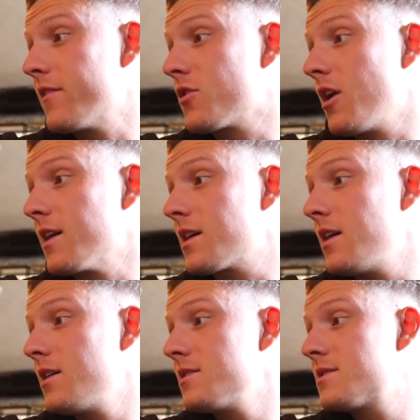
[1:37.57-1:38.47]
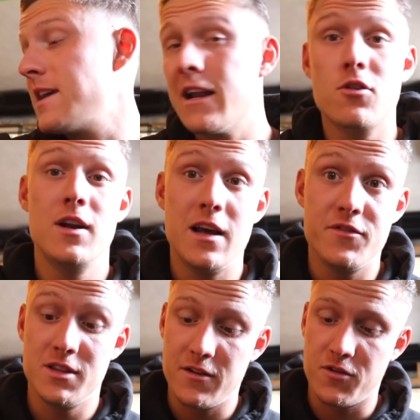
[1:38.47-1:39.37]
They've got like 10 or
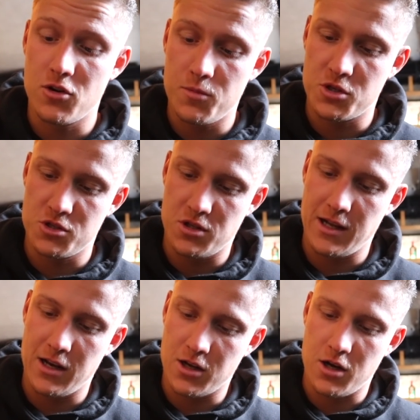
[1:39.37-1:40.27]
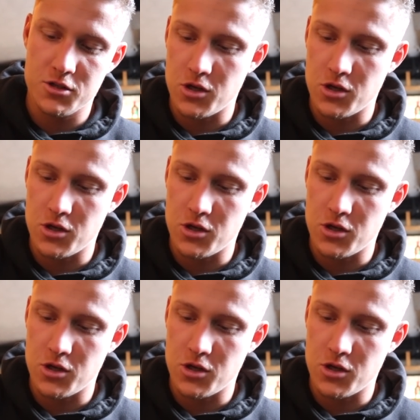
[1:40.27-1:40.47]
11 different options in the a la carte,